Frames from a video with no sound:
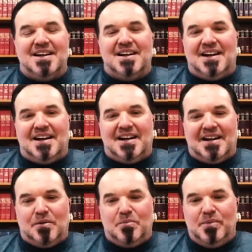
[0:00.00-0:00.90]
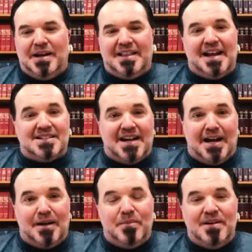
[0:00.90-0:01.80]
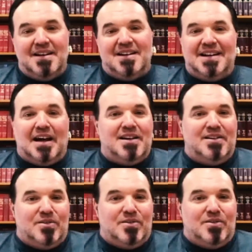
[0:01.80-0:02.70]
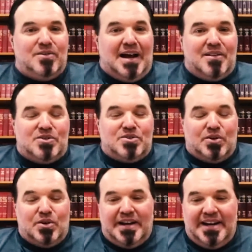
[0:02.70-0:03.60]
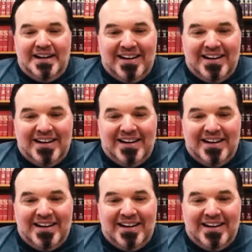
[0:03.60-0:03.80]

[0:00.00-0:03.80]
at that time. Now, you know, now there's 30.